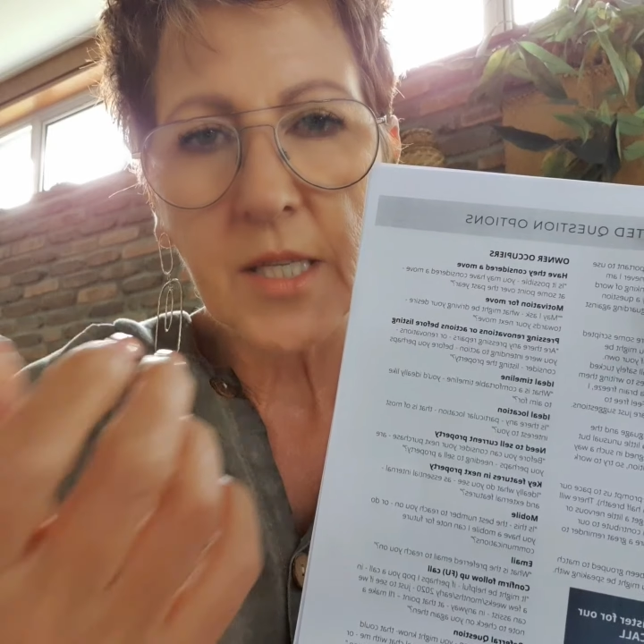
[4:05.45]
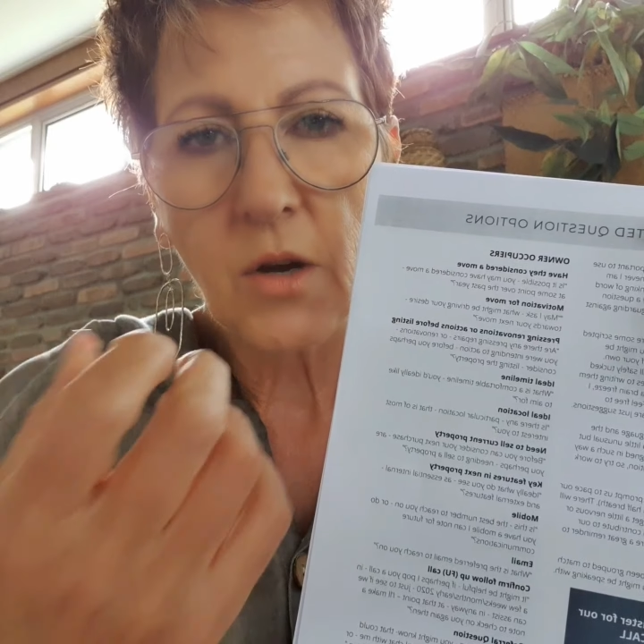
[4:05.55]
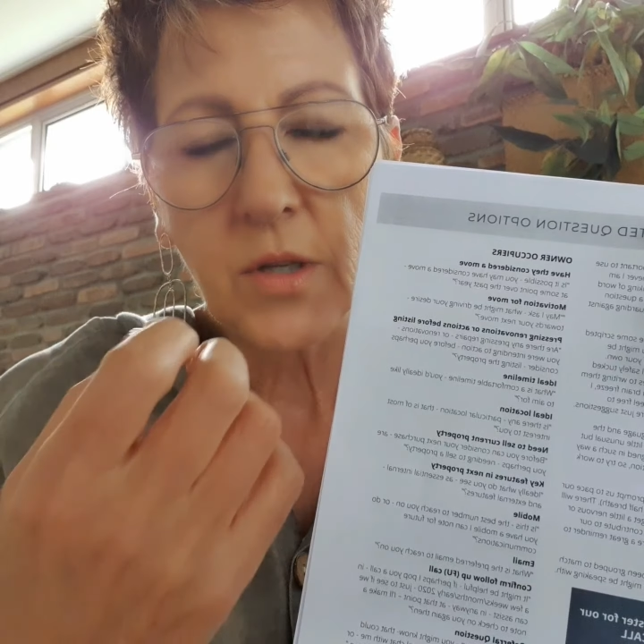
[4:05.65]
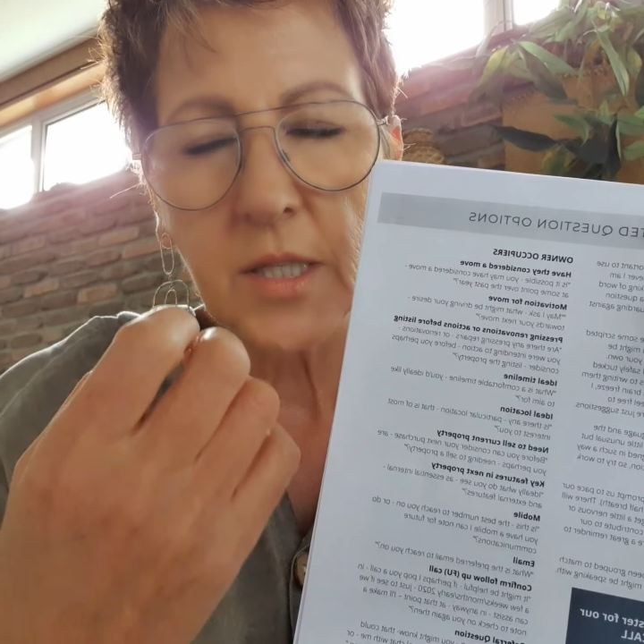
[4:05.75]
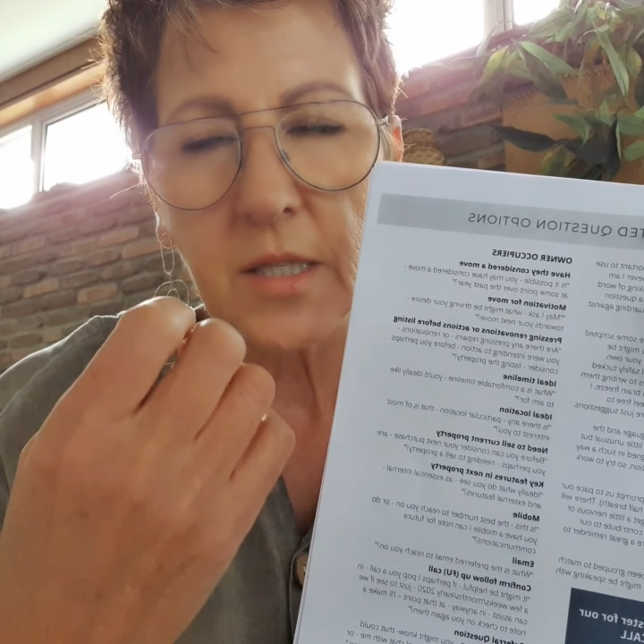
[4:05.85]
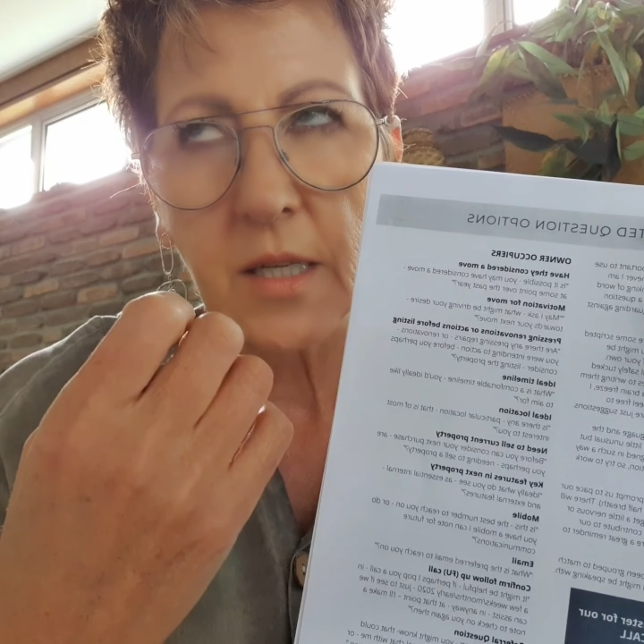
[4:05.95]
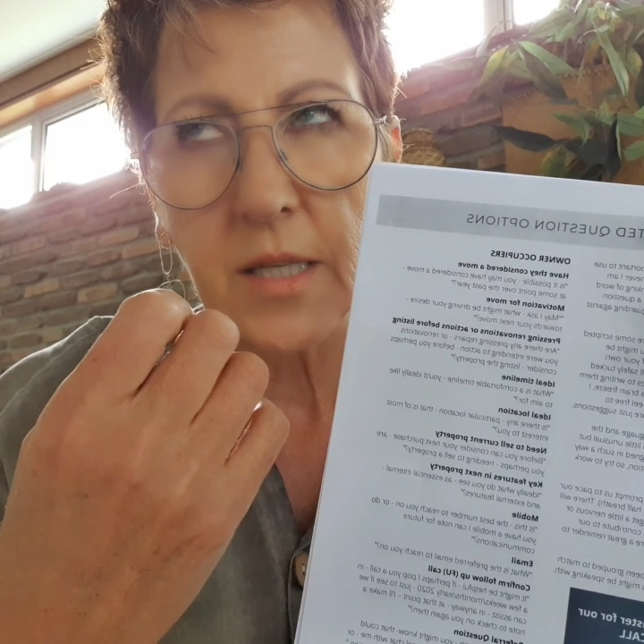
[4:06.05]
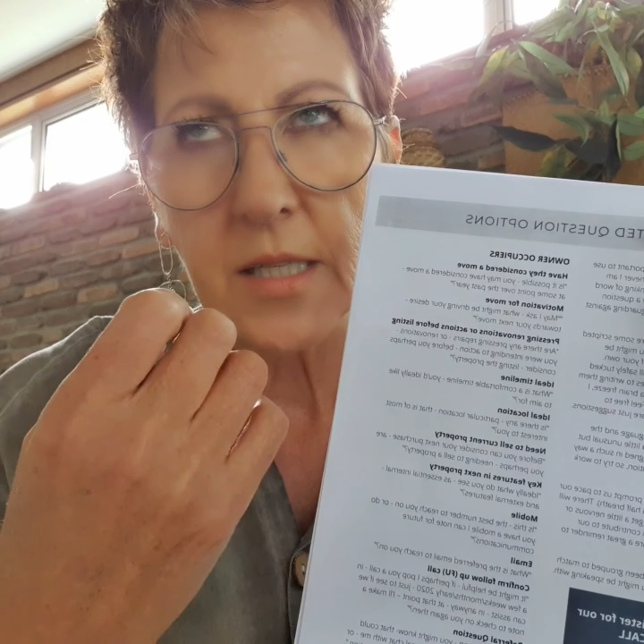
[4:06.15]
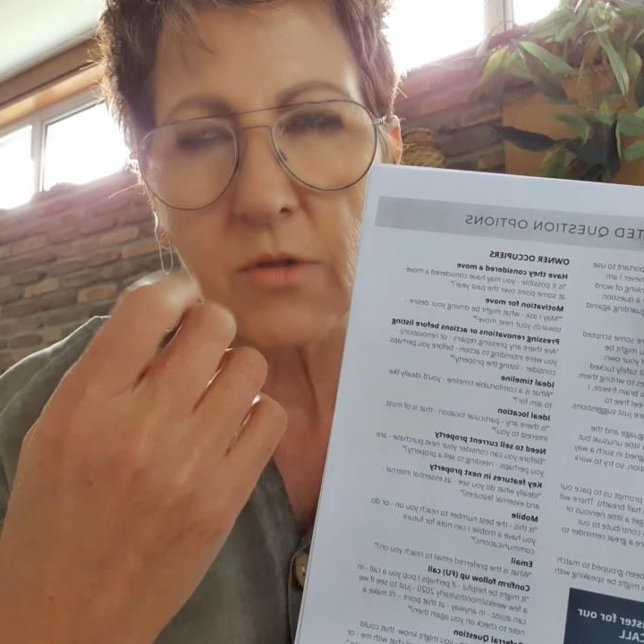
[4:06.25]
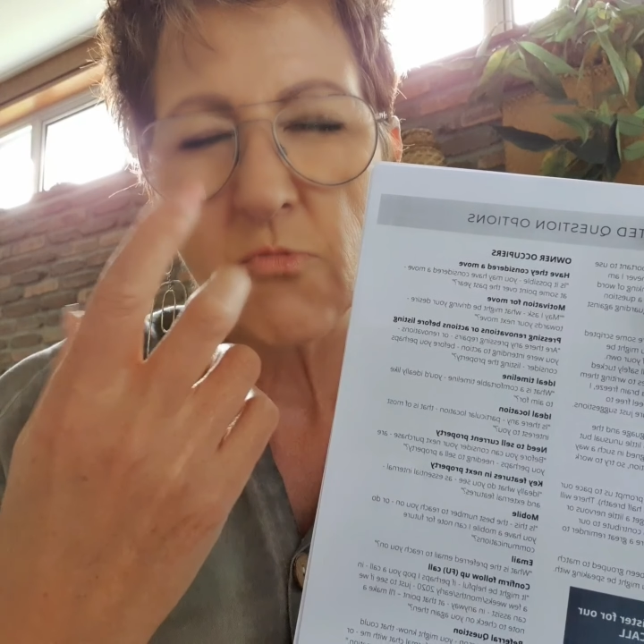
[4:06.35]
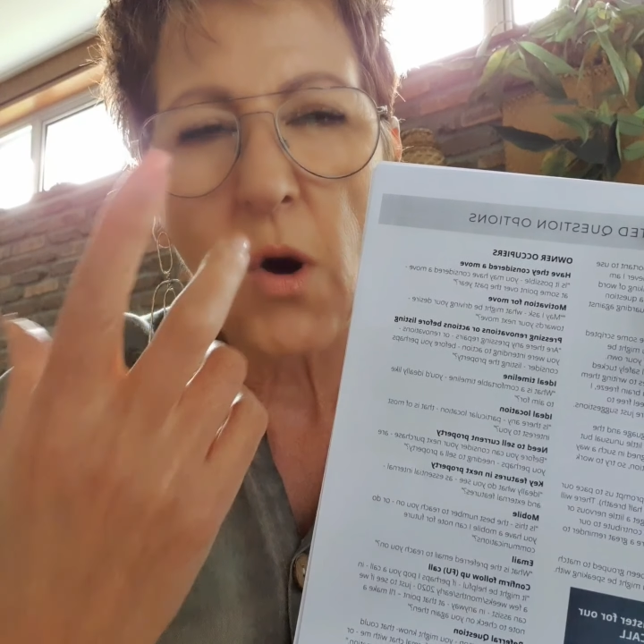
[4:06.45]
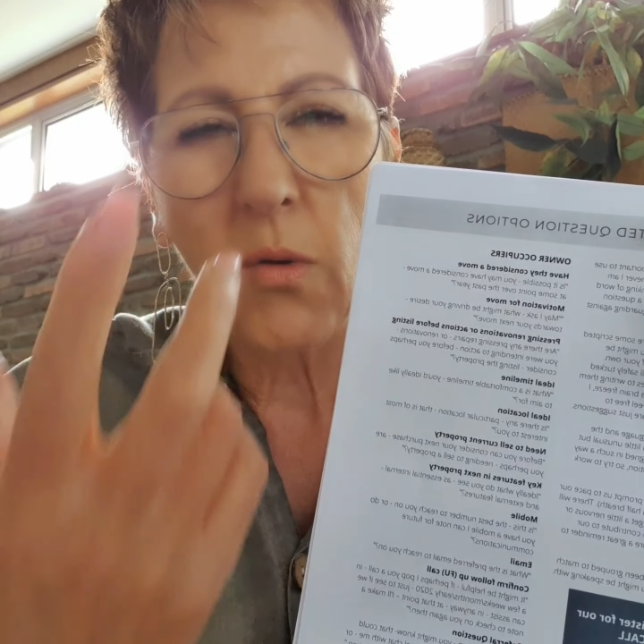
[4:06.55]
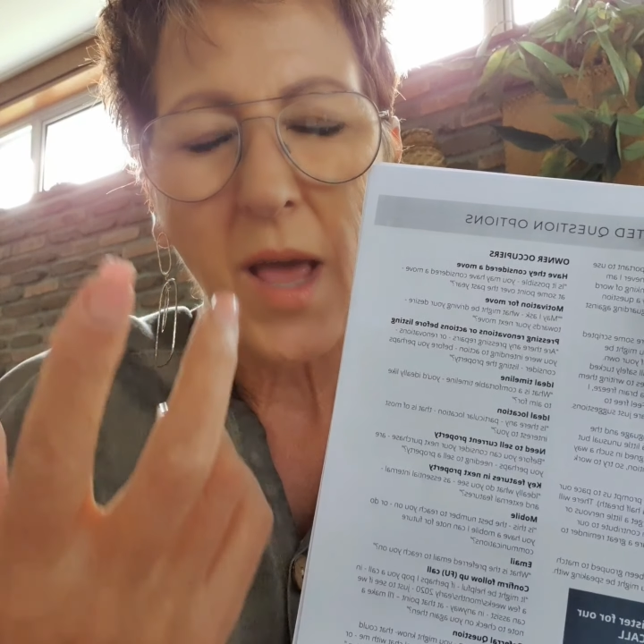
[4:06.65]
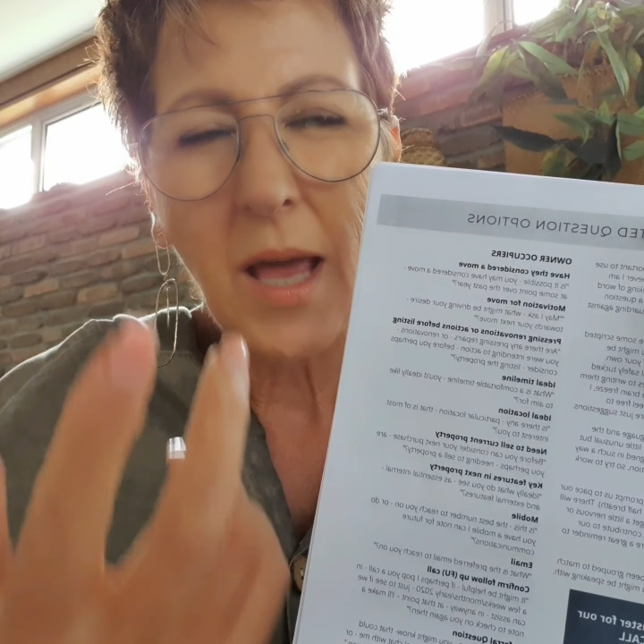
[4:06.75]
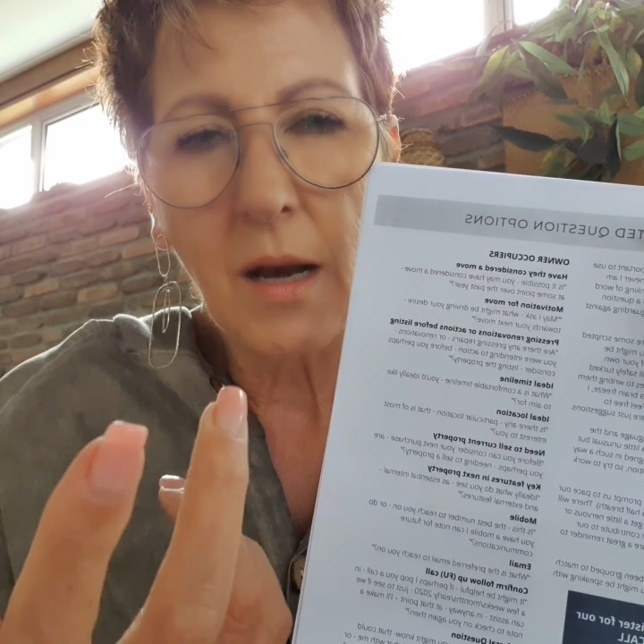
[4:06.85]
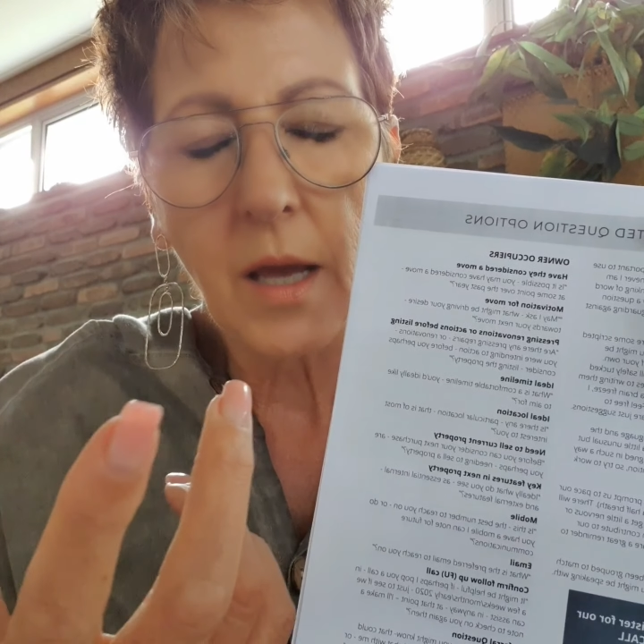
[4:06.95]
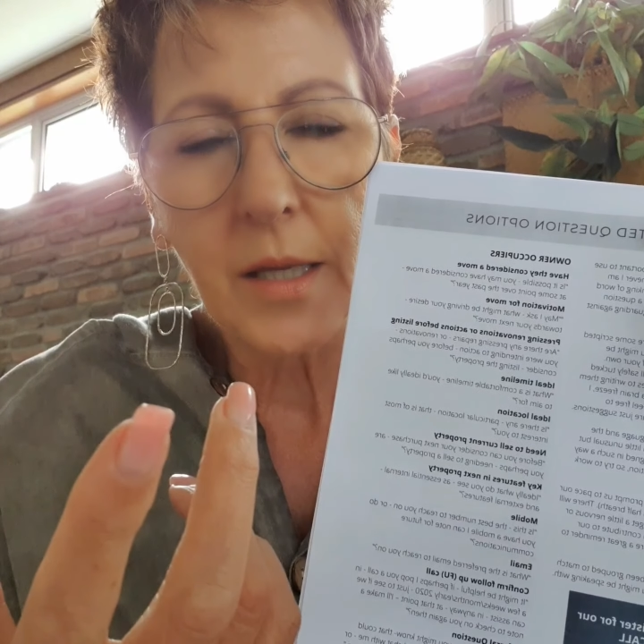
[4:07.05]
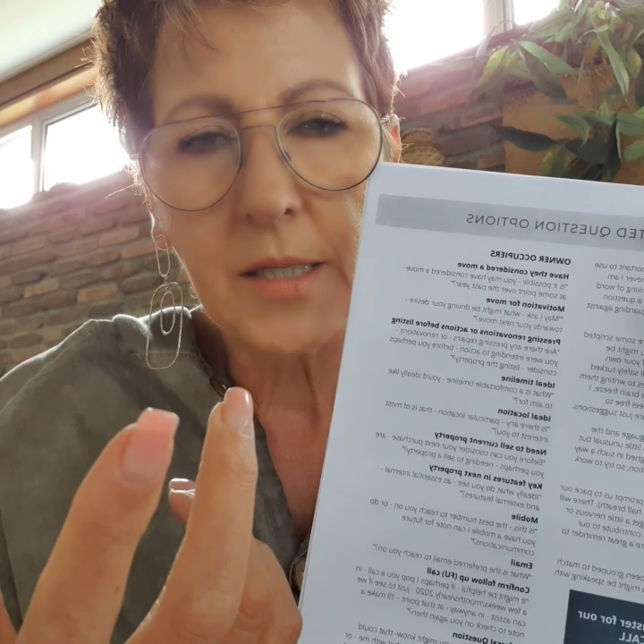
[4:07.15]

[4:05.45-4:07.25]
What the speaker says: so it doesn't roll out like